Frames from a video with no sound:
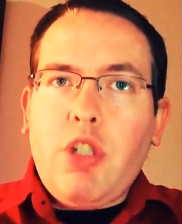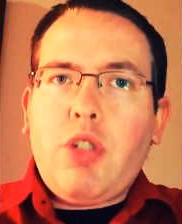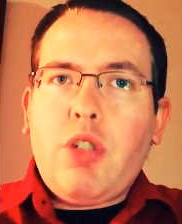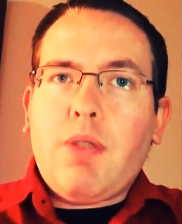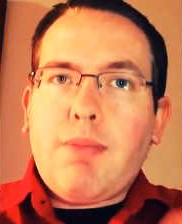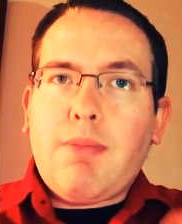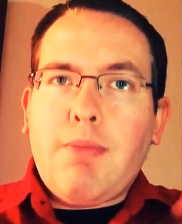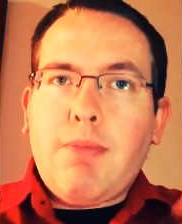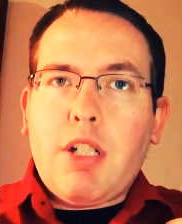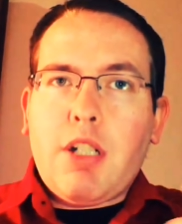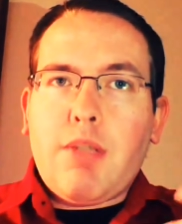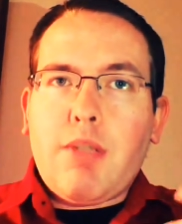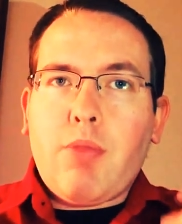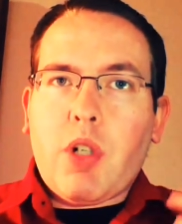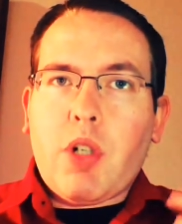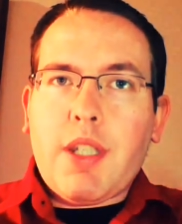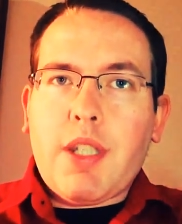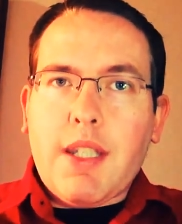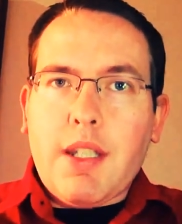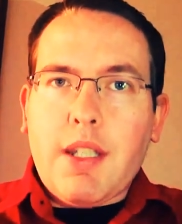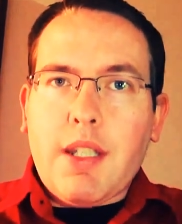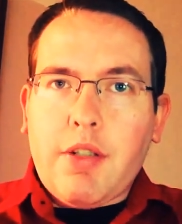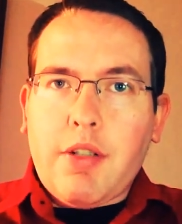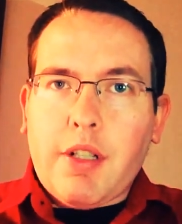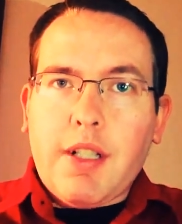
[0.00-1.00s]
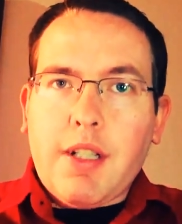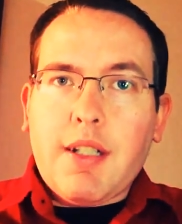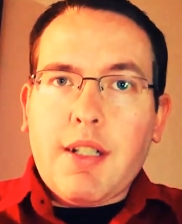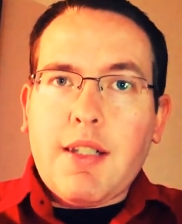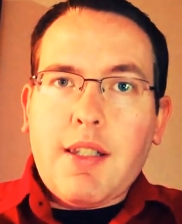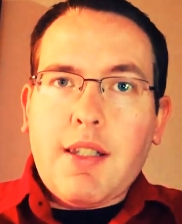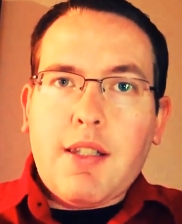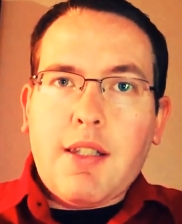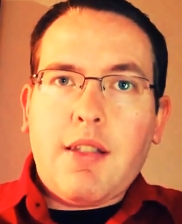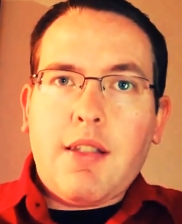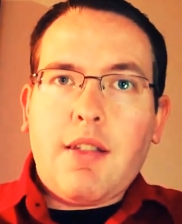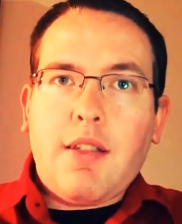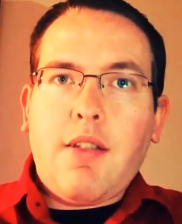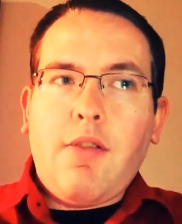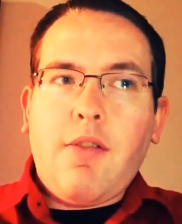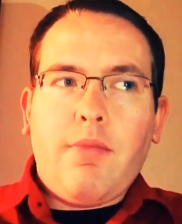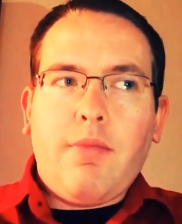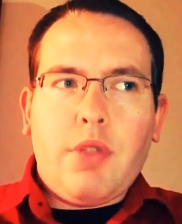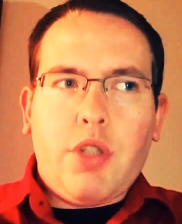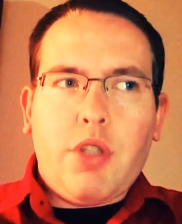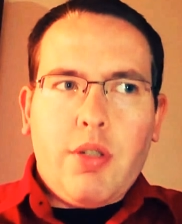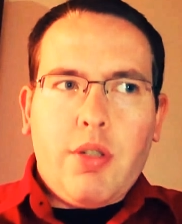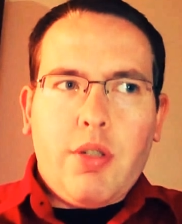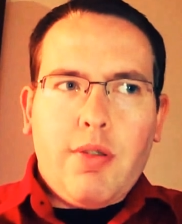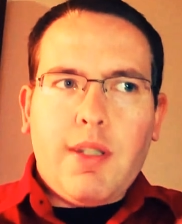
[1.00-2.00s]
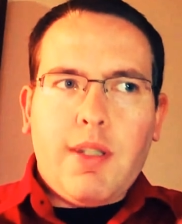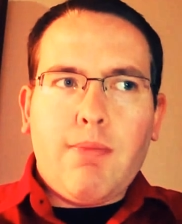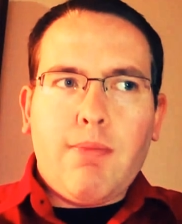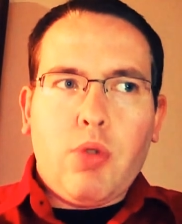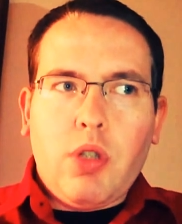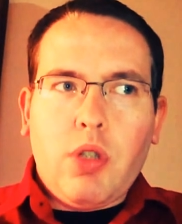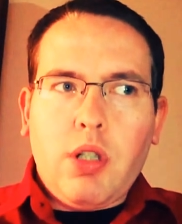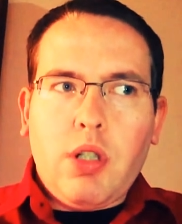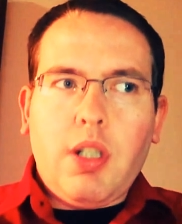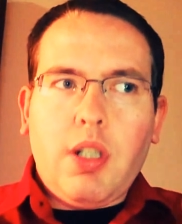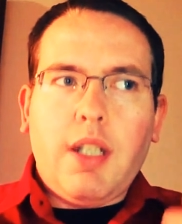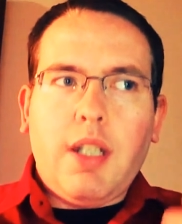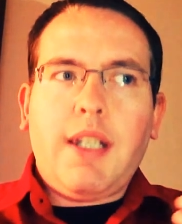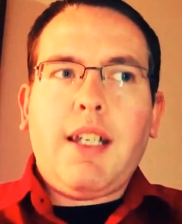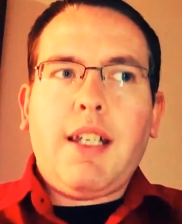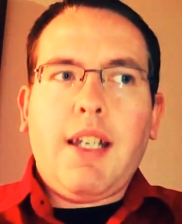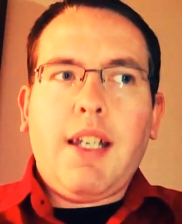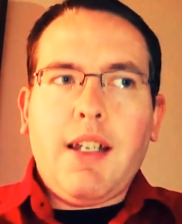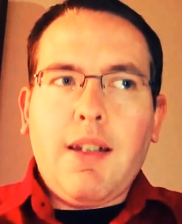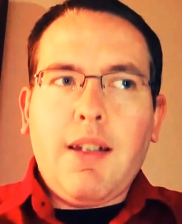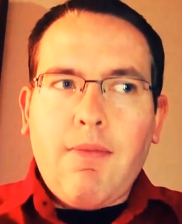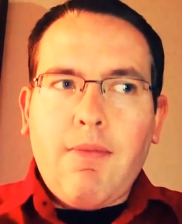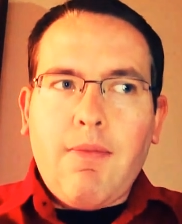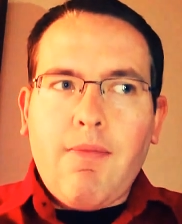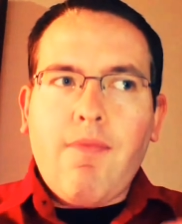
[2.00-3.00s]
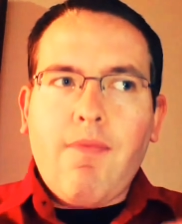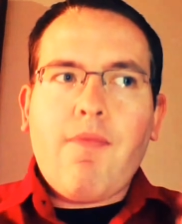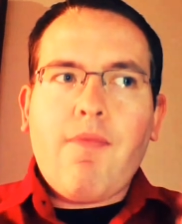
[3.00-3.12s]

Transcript: She was much more serious. But she was more like a